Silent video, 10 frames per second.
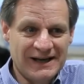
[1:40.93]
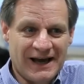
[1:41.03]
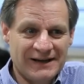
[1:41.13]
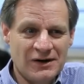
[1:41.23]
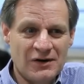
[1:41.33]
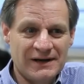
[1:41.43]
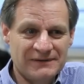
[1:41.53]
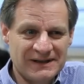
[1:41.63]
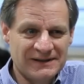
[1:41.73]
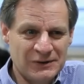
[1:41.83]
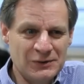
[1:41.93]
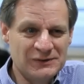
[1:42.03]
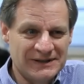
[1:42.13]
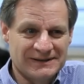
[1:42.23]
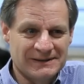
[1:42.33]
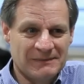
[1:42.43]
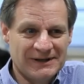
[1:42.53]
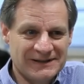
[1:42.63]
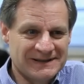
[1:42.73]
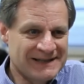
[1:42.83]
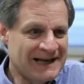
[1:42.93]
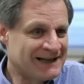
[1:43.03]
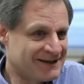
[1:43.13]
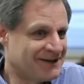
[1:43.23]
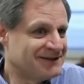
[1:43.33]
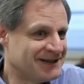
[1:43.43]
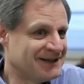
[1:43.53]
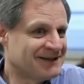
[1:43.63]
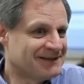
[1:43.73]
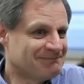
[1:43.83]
and they all have the enthusiasm to sell that idea.